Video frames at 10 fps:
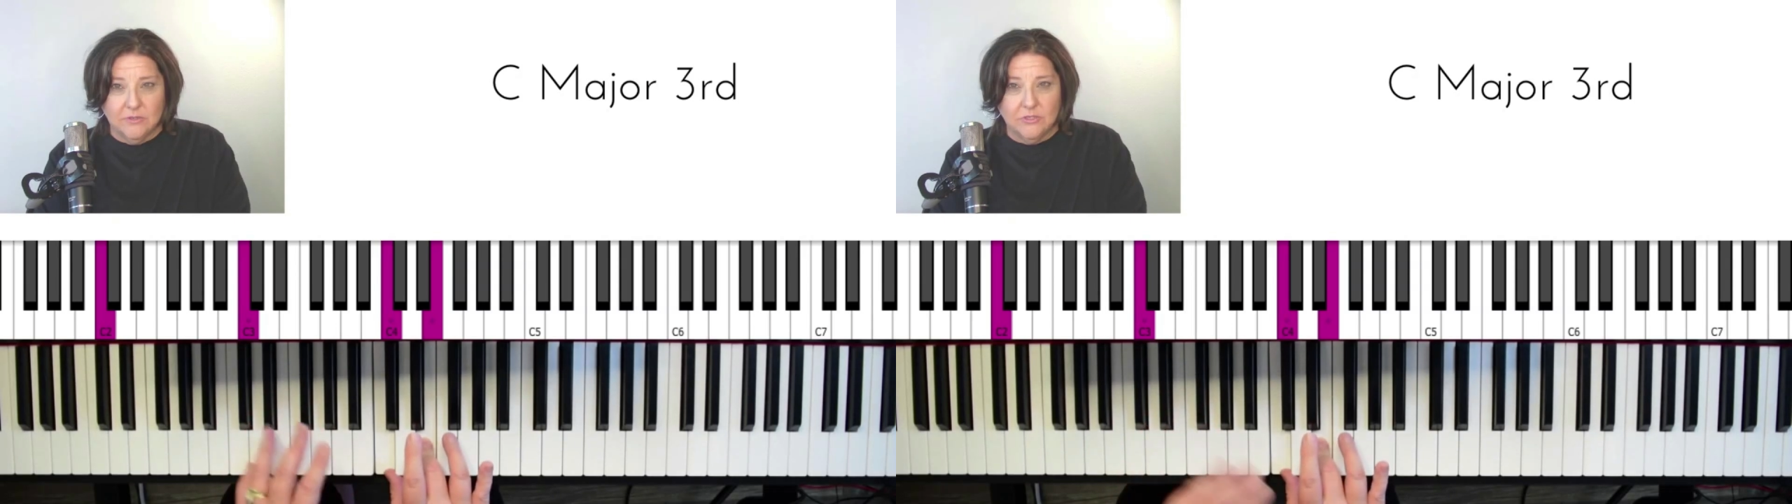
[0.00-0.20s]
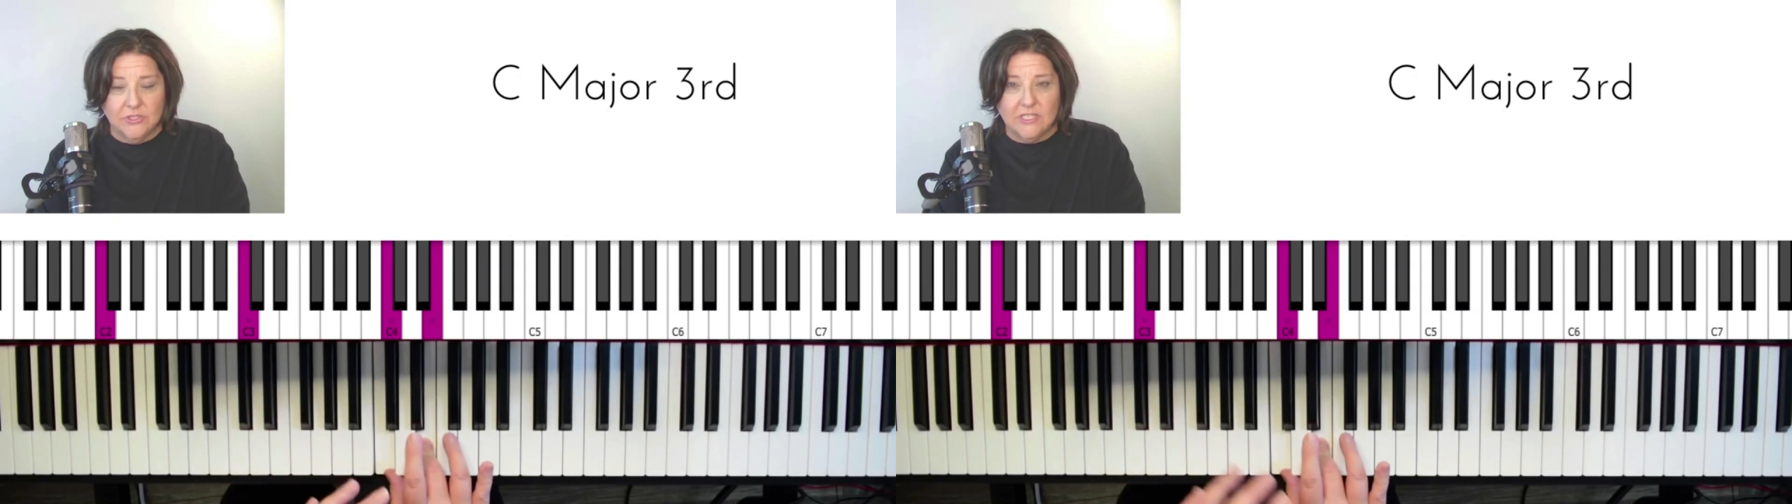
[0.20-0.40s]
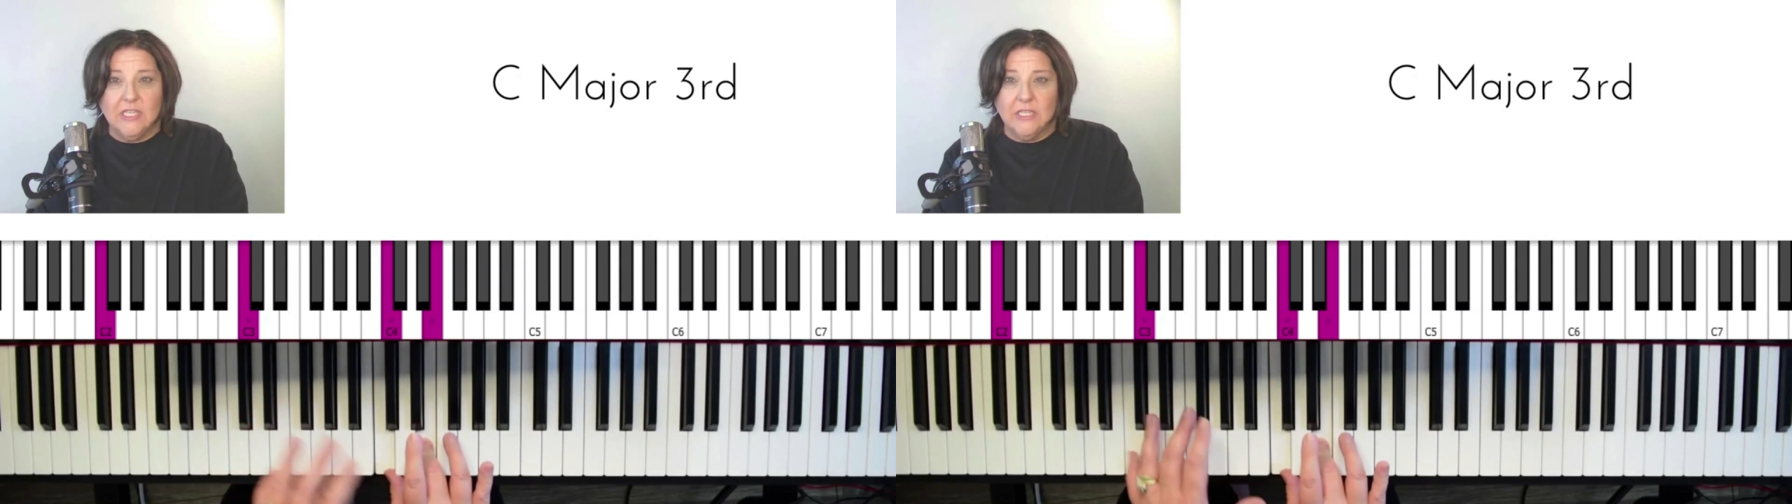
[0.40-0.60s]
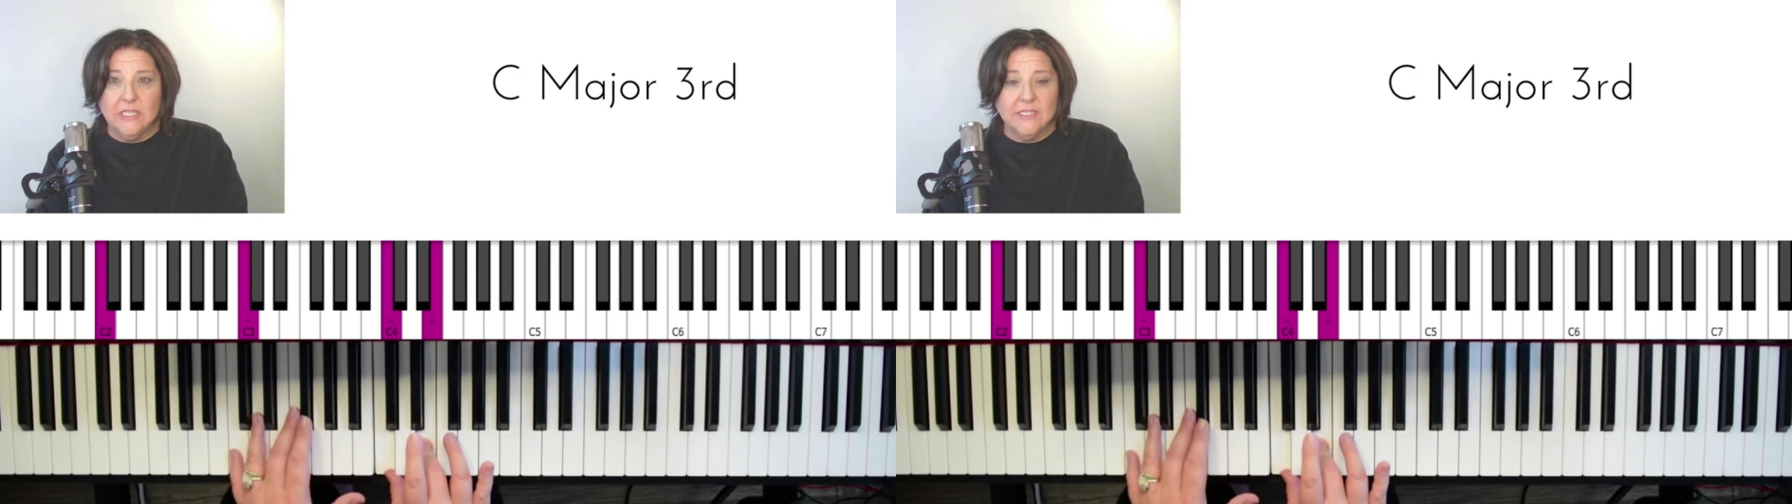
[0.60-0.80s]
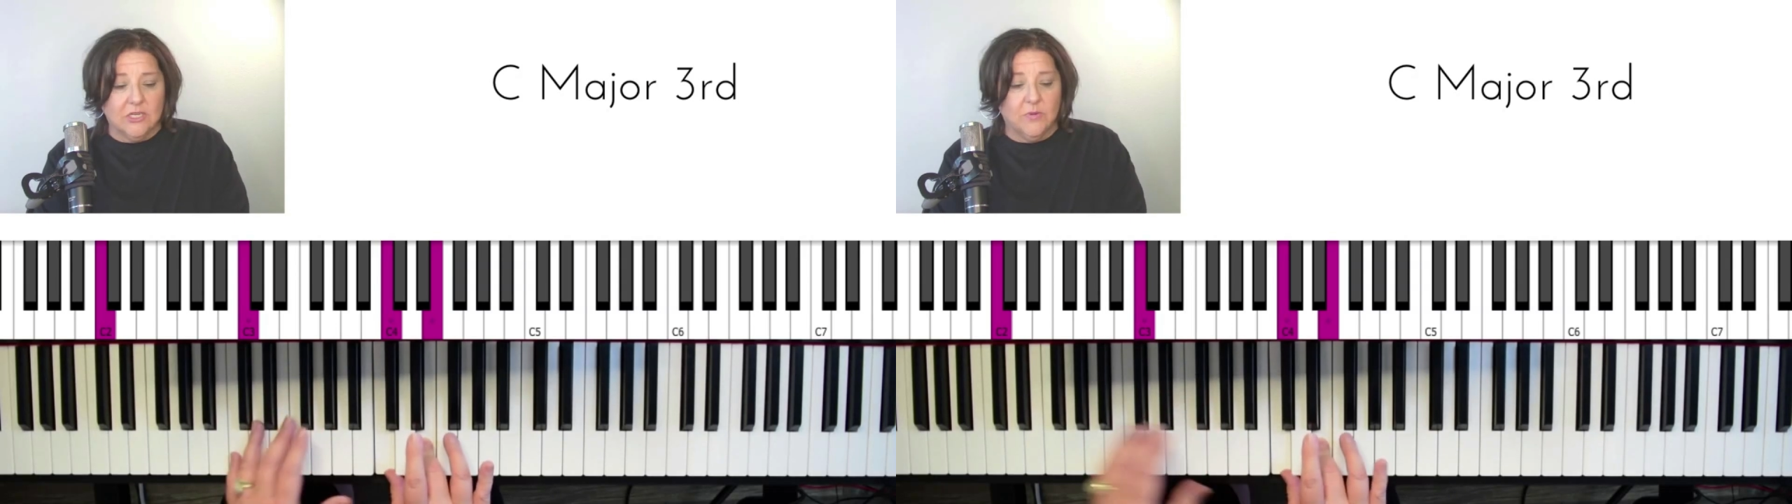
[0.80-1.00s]
C that
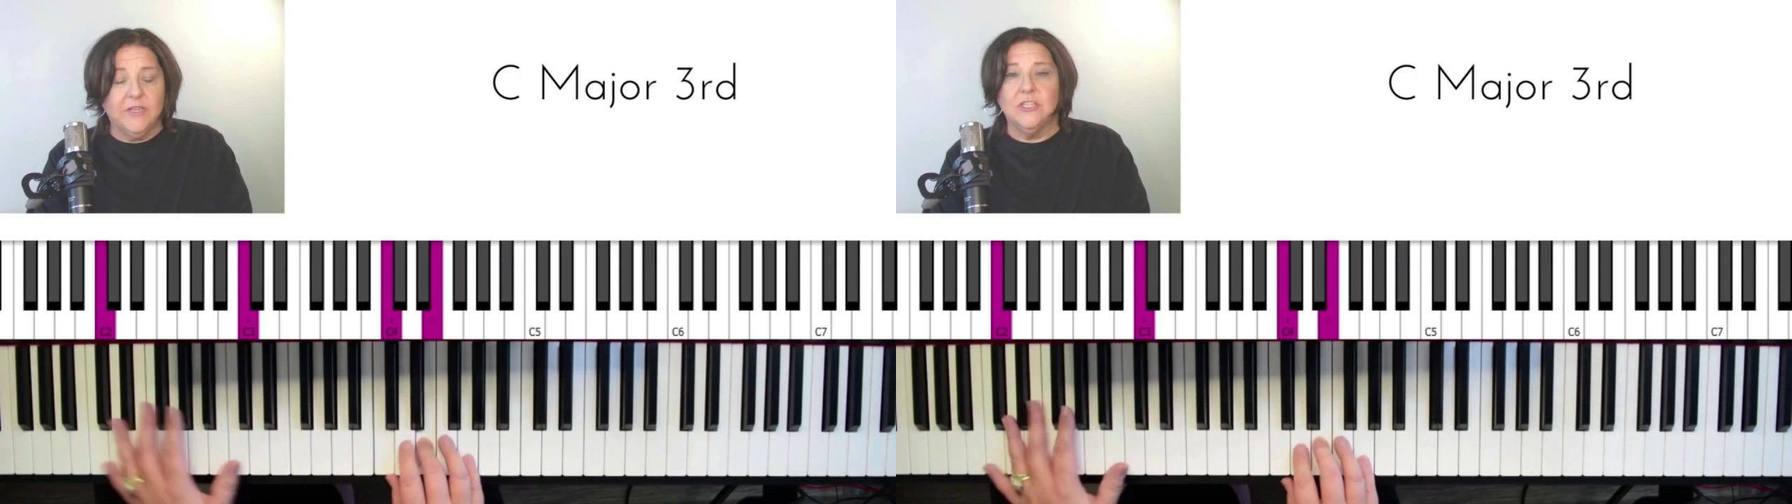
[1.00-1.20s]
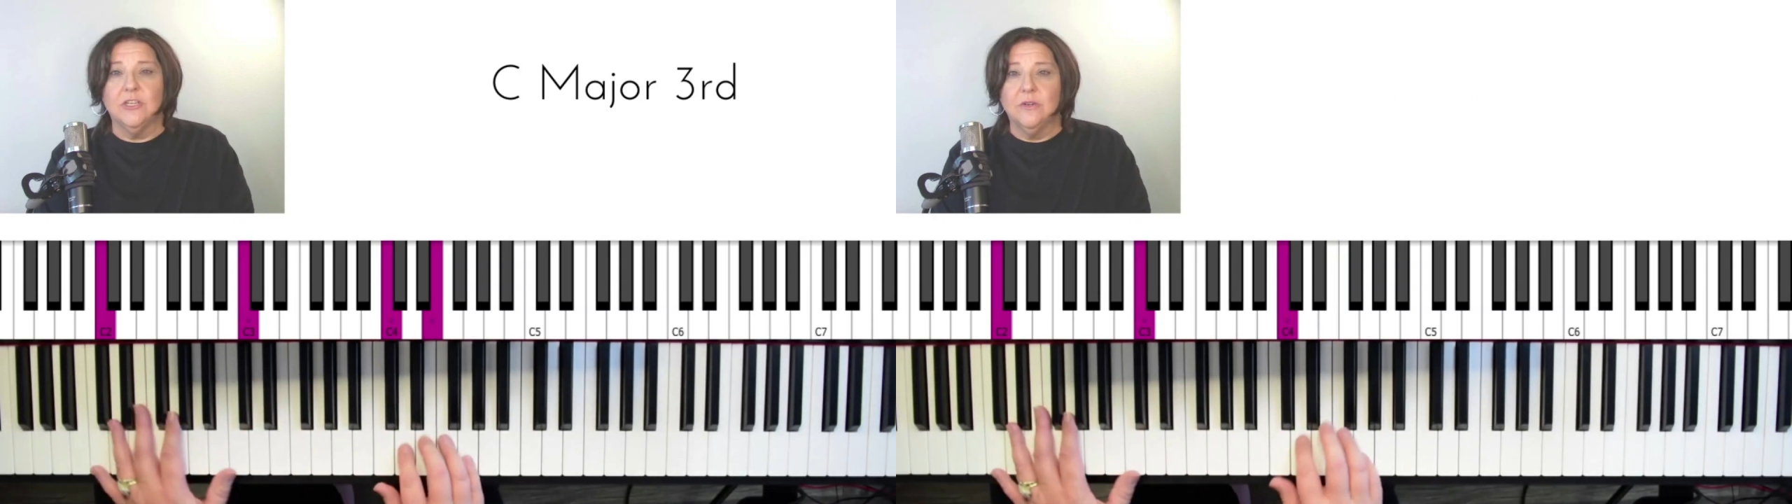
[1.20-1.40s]
it's going to.